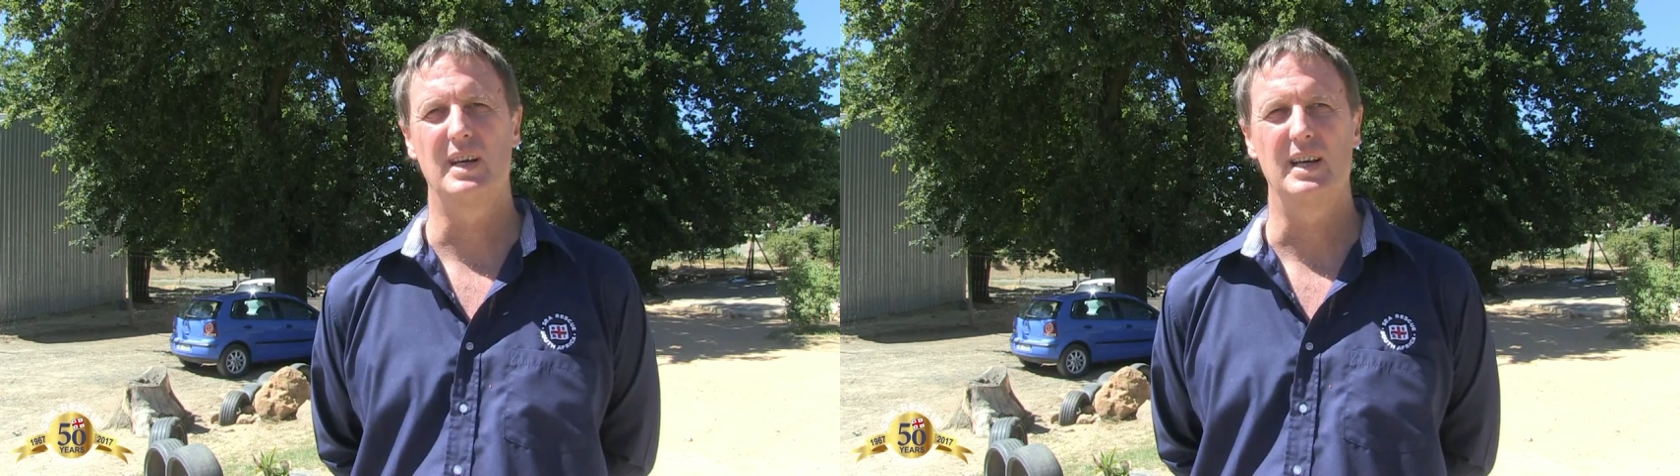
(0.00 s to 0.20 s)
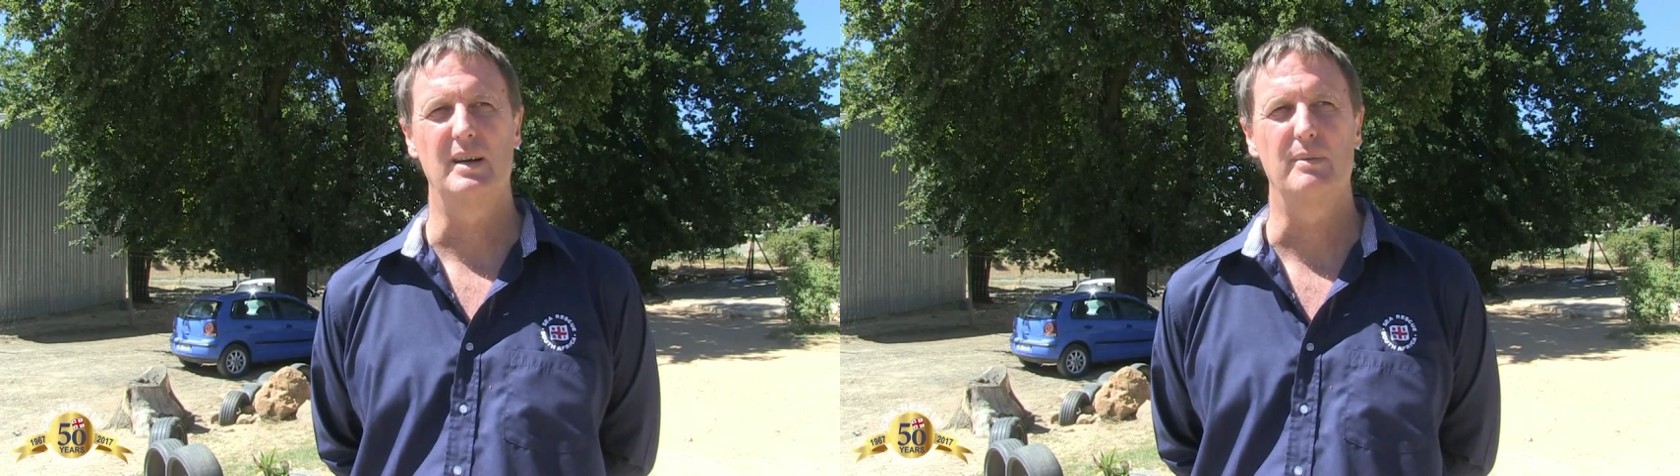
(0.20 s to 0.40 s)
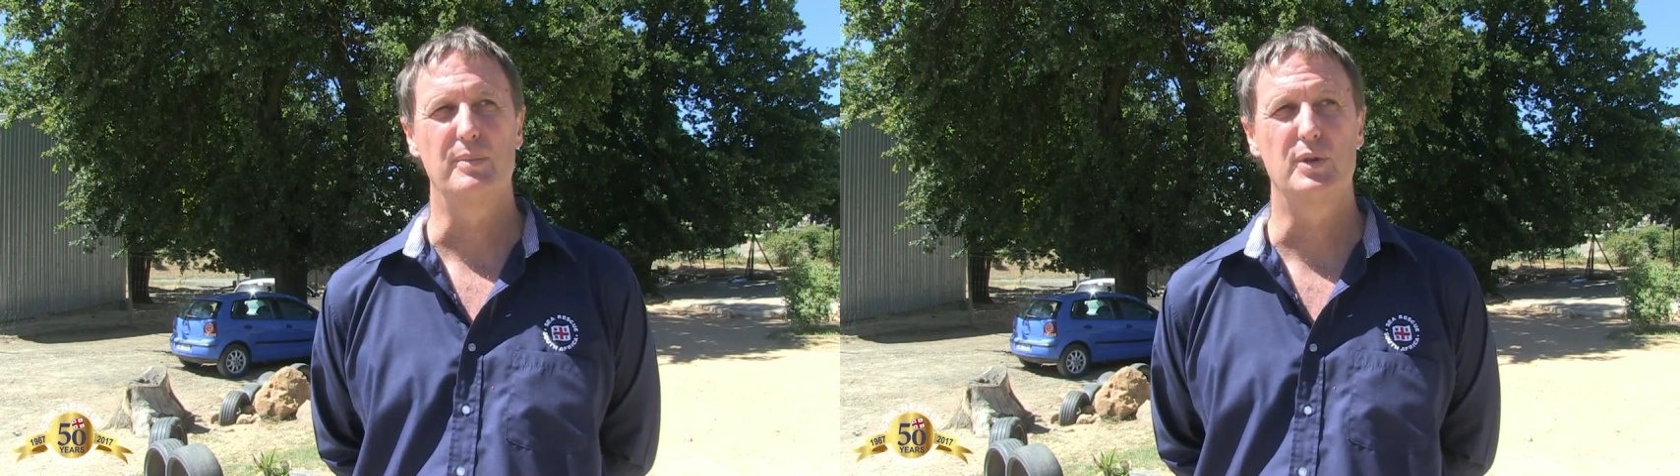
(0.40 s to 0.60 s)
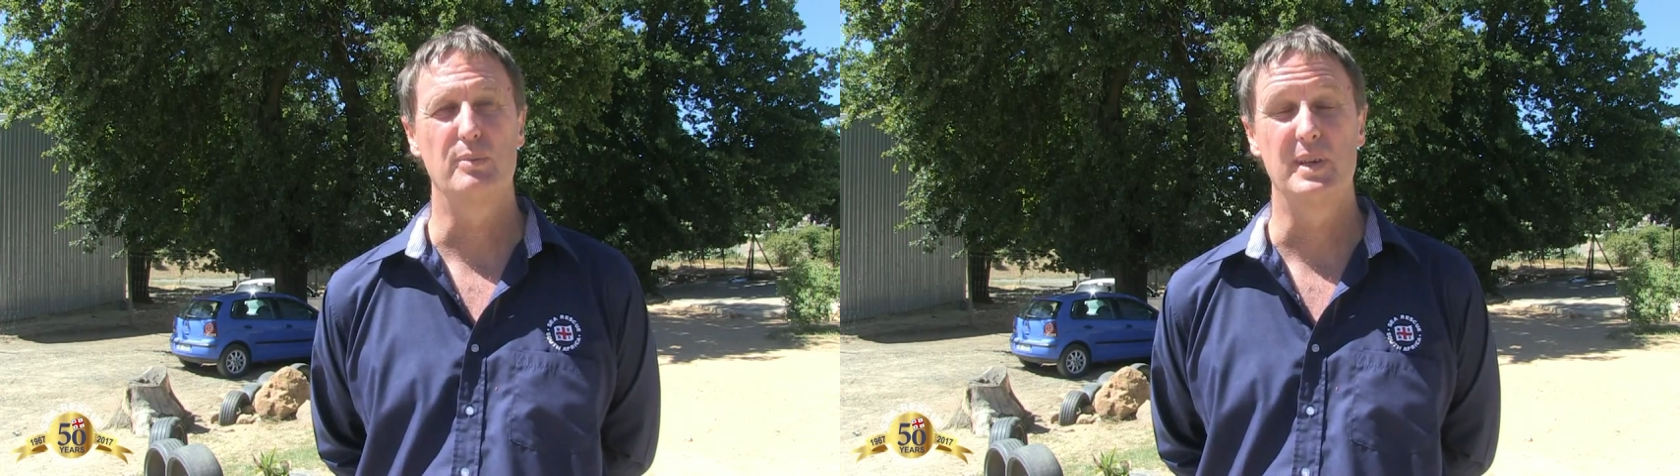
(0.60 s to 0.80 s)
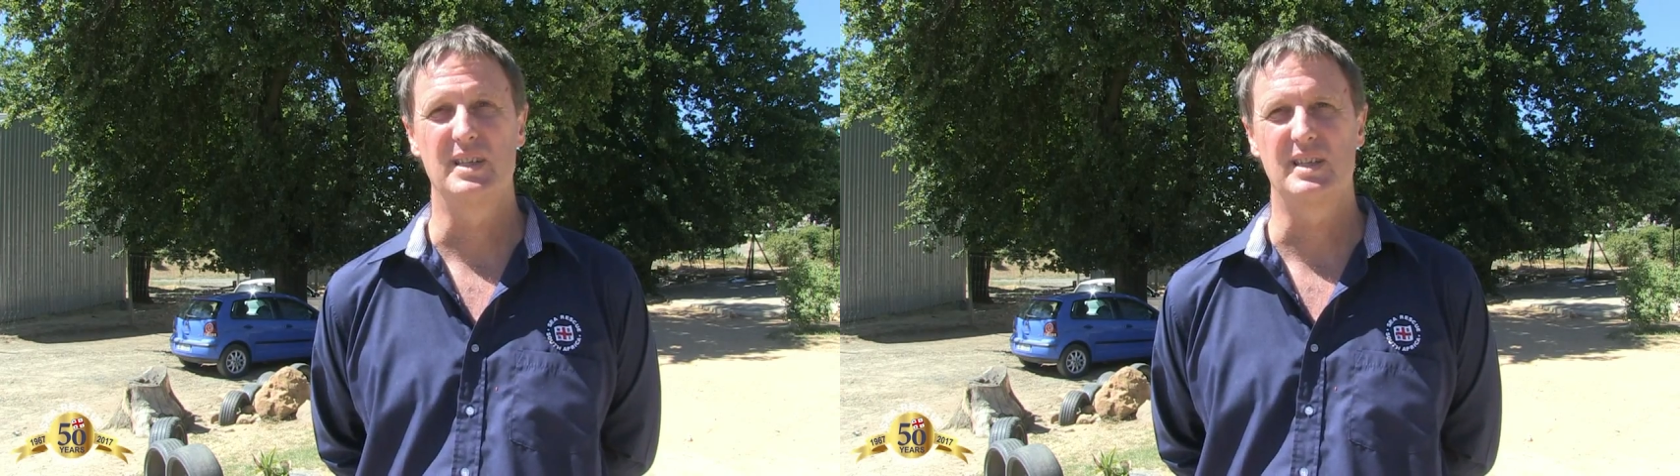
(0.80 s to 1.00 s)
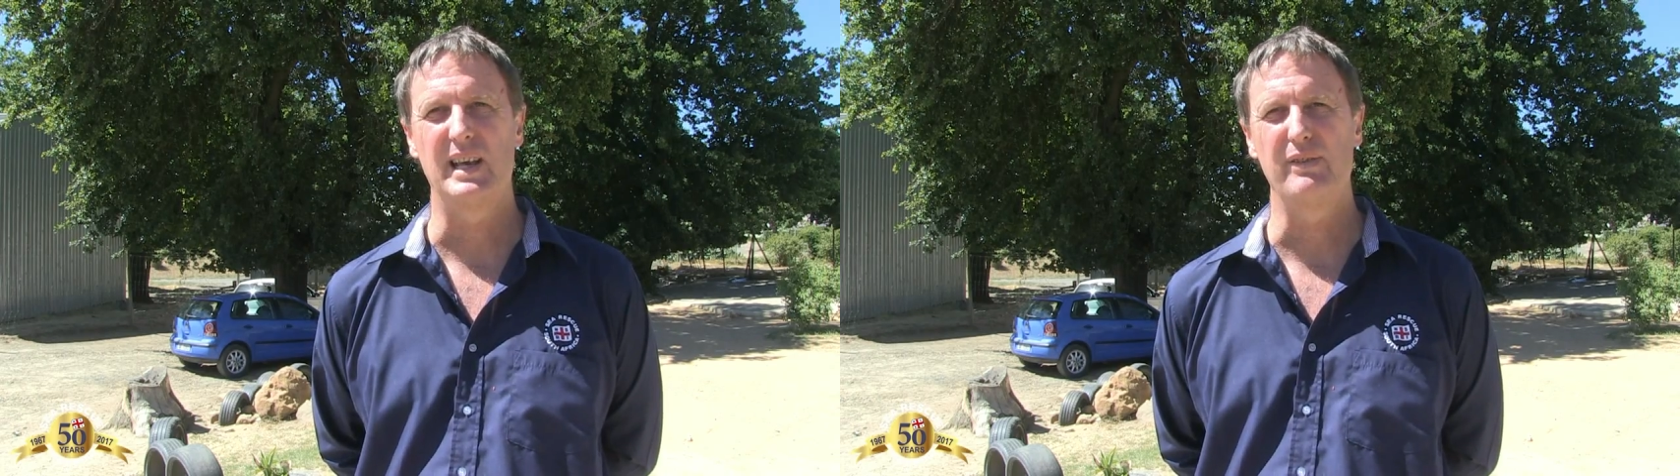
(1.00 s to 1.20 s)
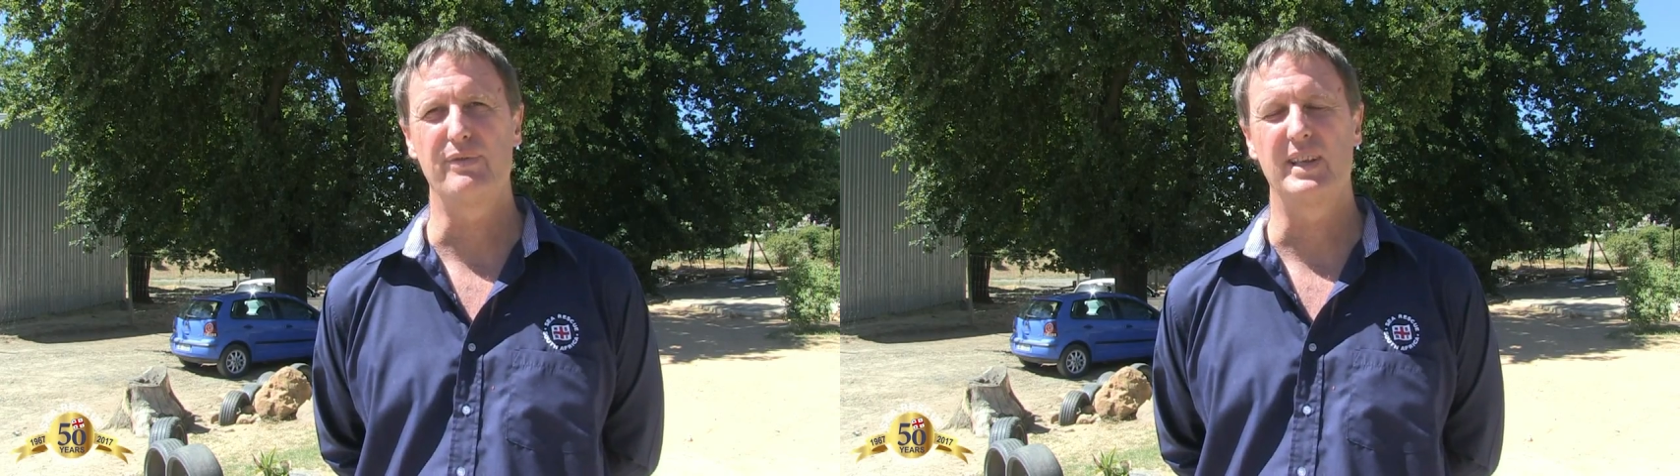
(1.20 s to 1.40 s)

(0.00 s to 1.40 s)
to be safe.